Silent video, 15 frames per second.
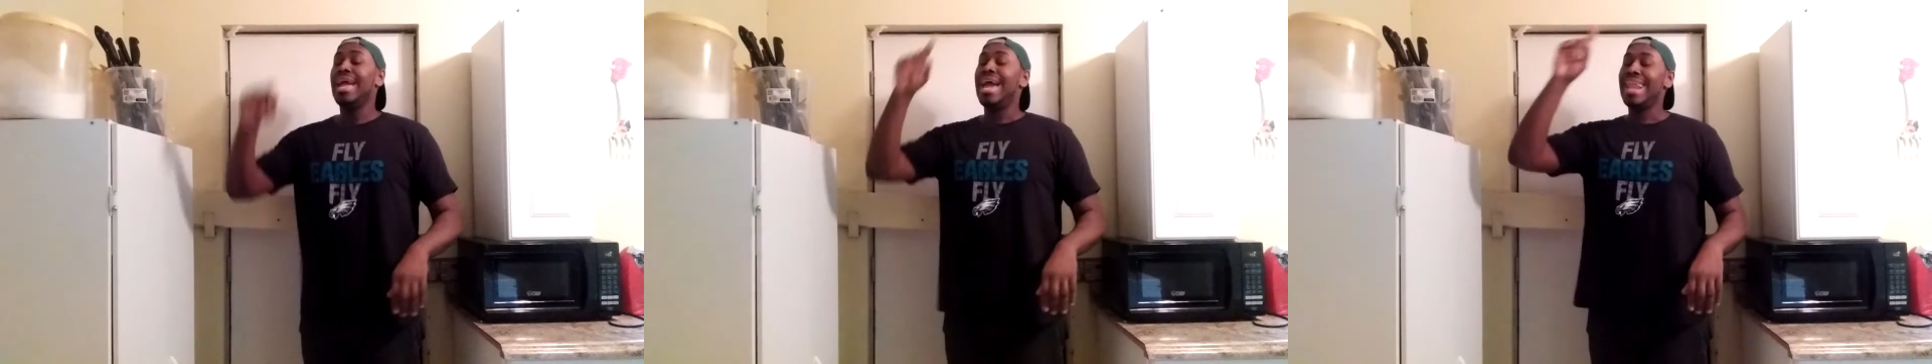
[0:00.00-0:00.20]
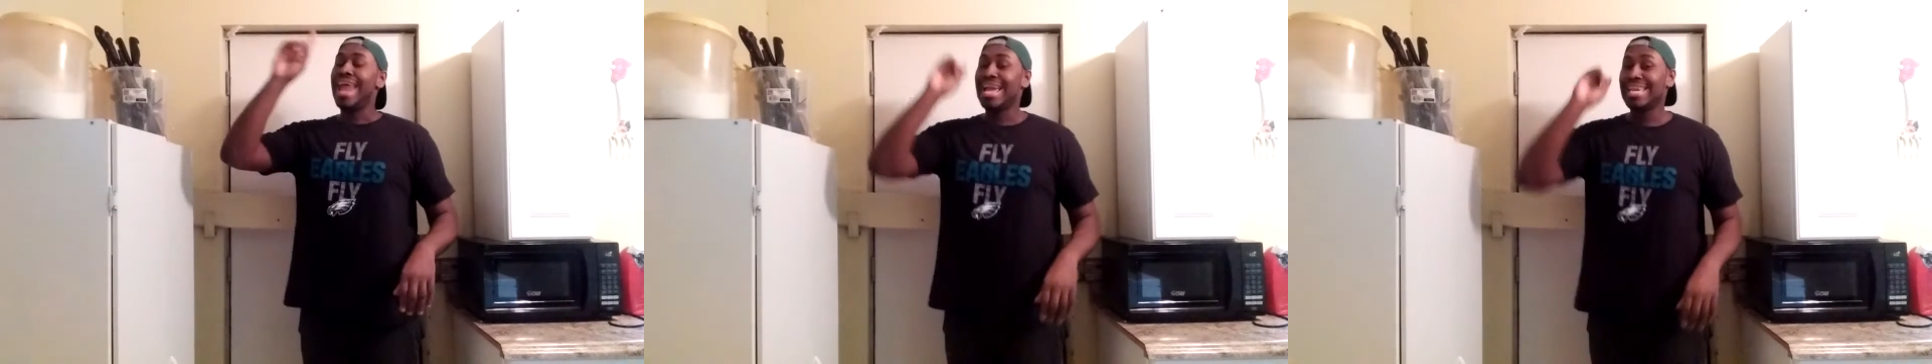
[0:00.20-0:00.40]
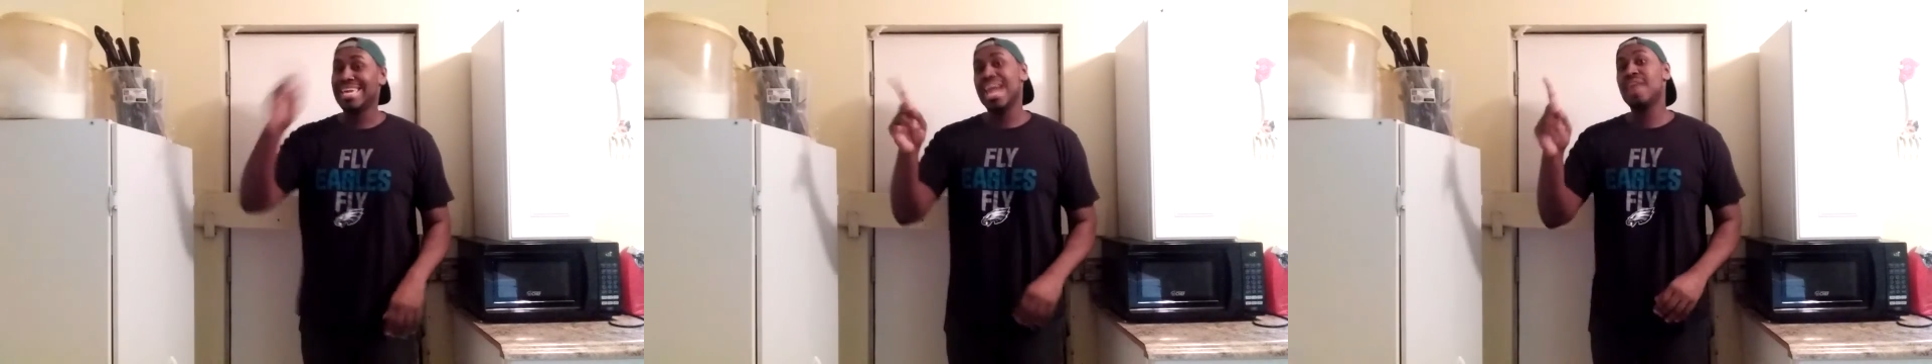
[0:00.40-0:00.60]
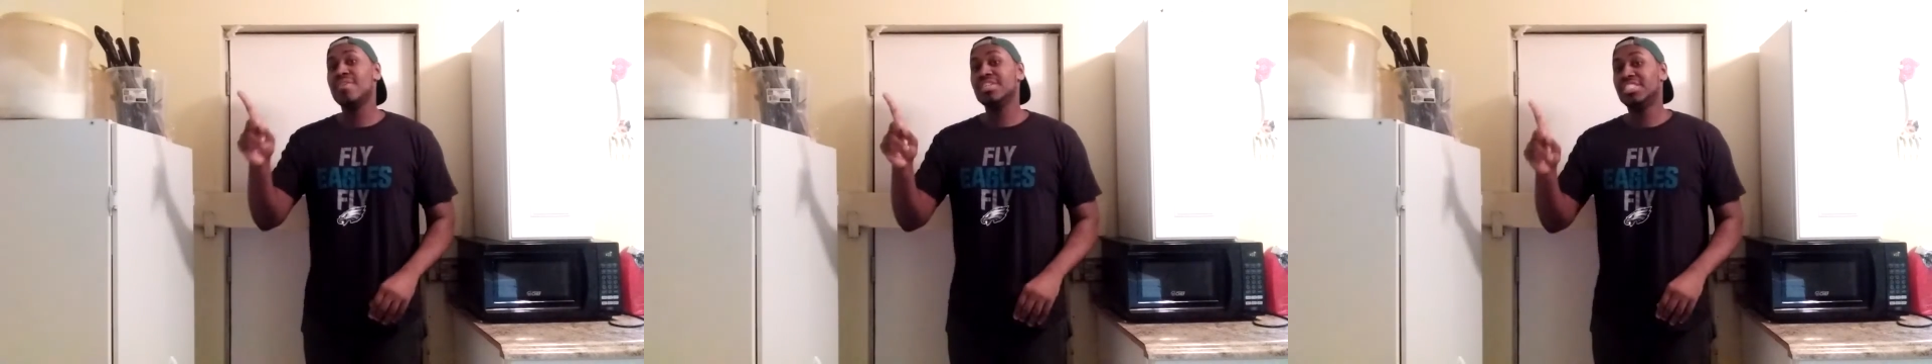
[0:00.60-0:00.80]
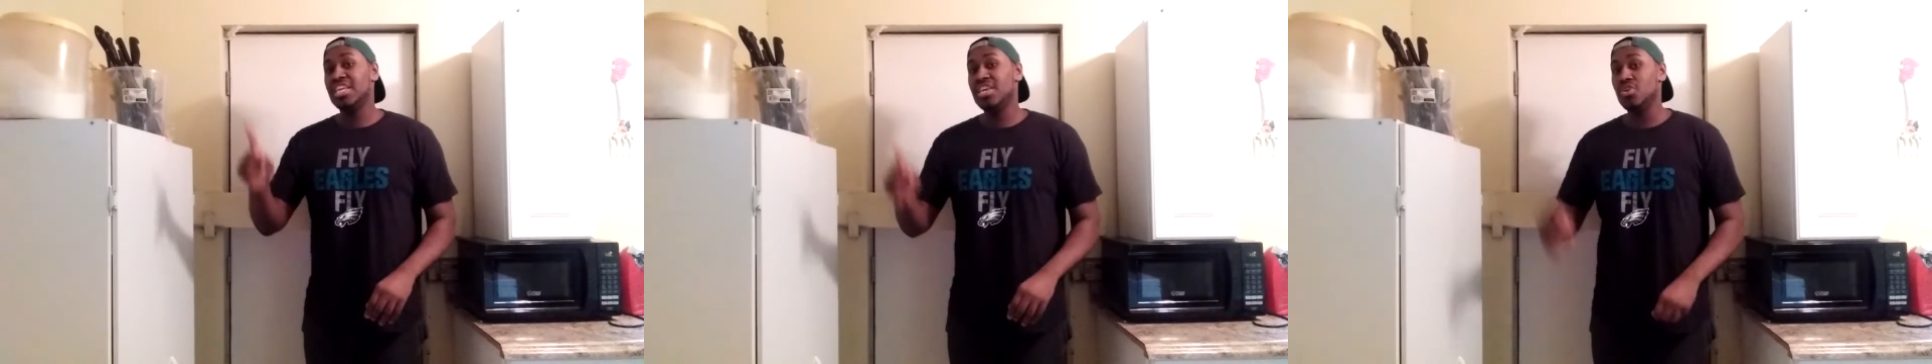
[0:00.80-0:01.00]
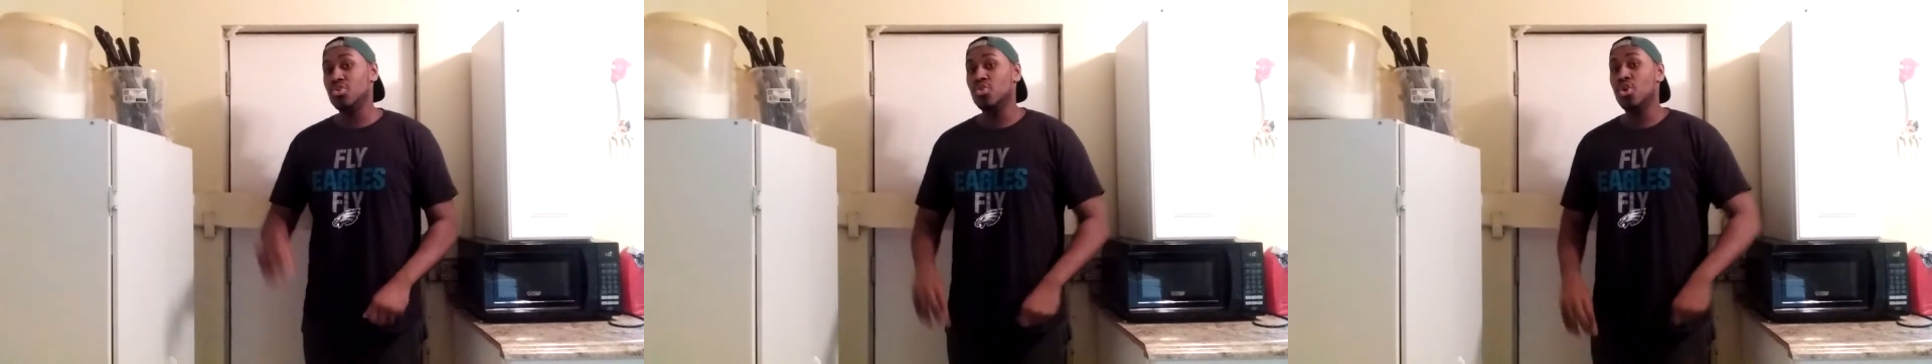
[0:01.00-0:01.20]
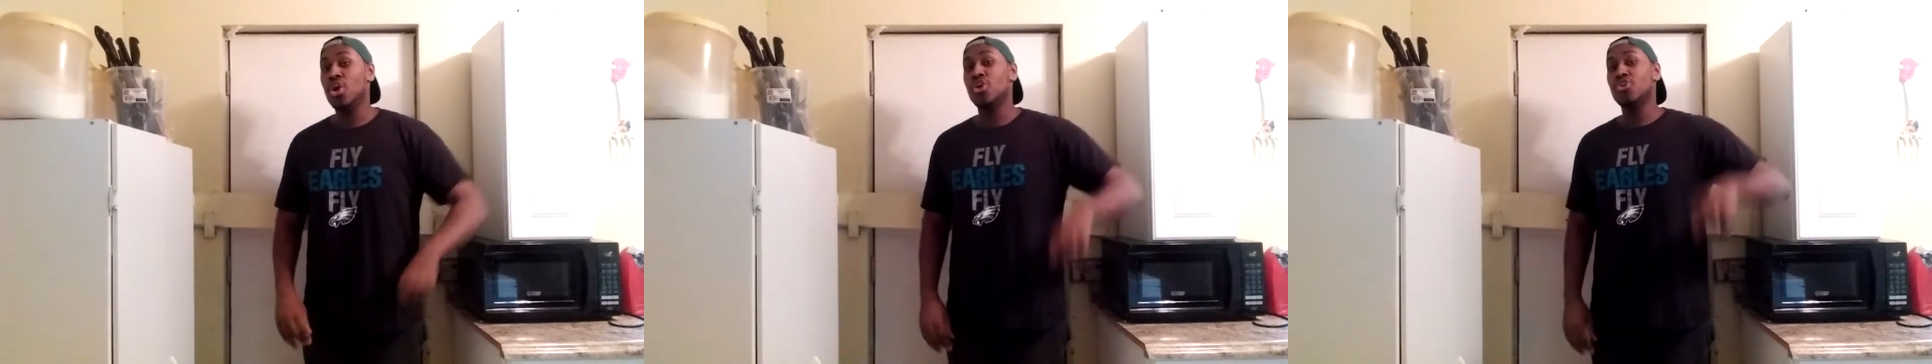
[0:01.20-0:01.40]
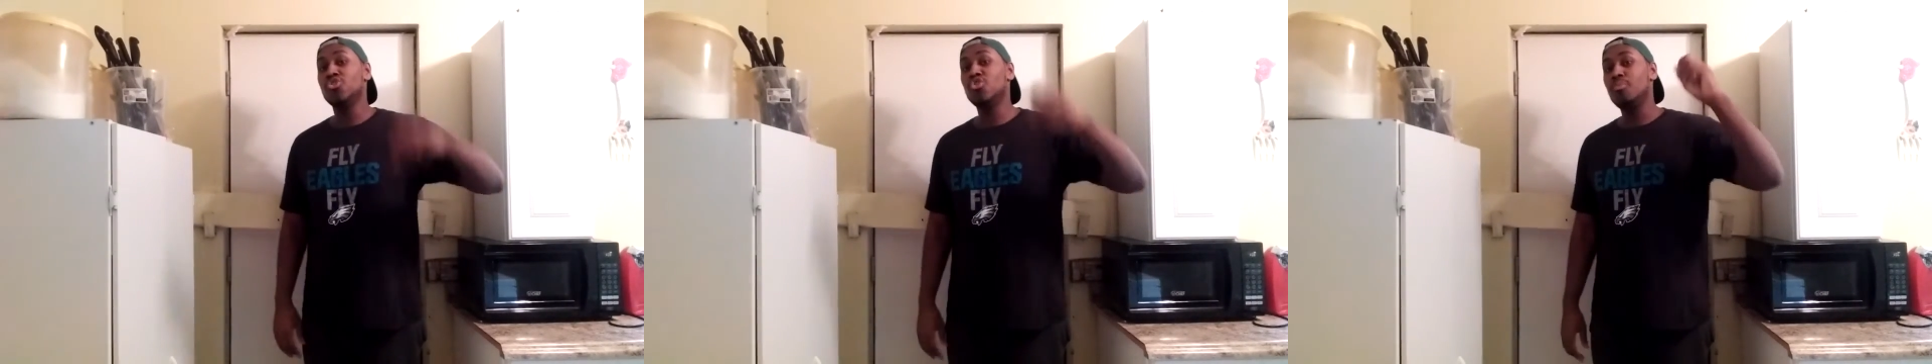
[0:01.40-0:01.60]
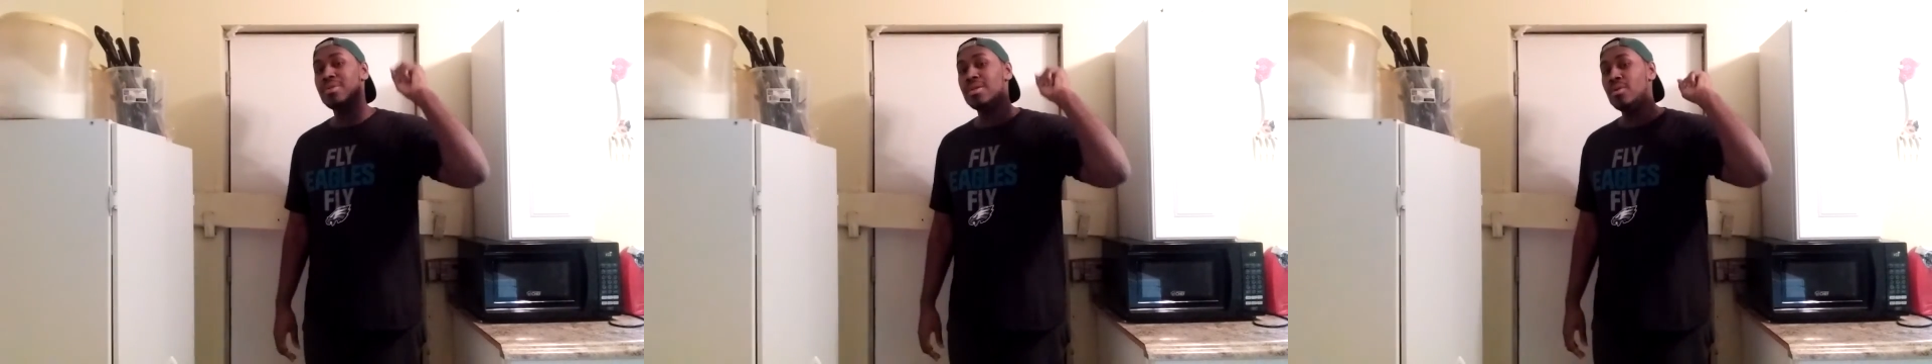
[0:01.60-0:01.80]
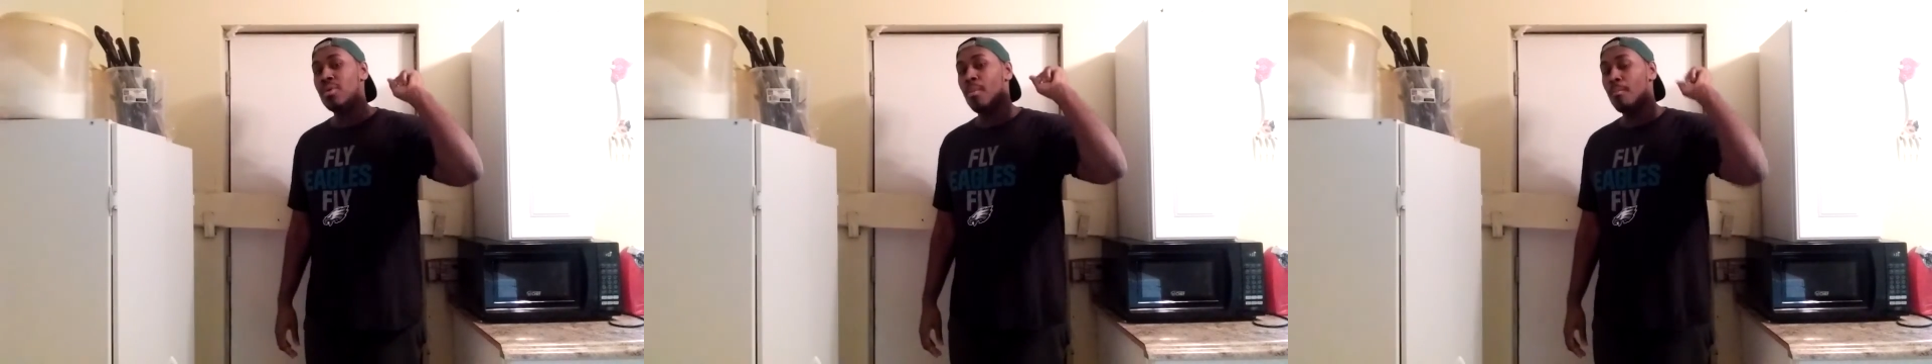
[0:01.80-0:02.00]
and I guarantee you, you'll
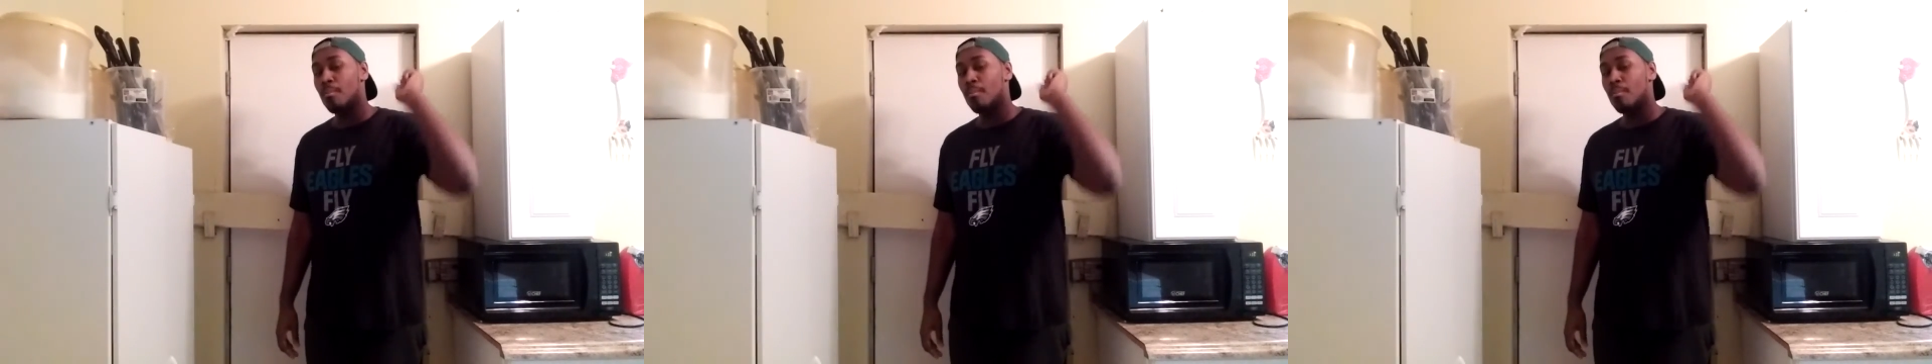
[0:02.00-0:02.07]
be